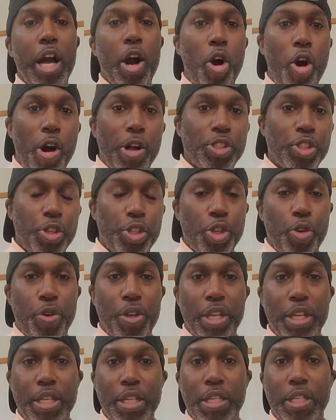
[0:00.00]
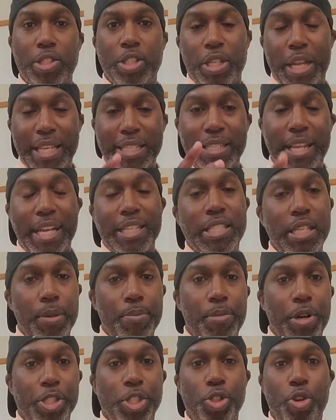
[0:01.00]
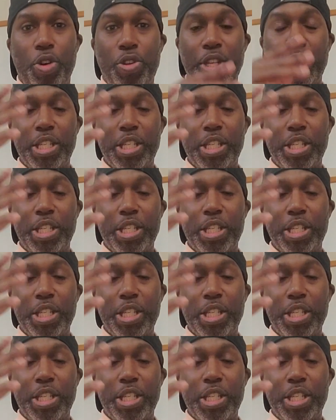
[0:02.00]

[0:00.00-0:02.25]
Also, so that's $19. You're going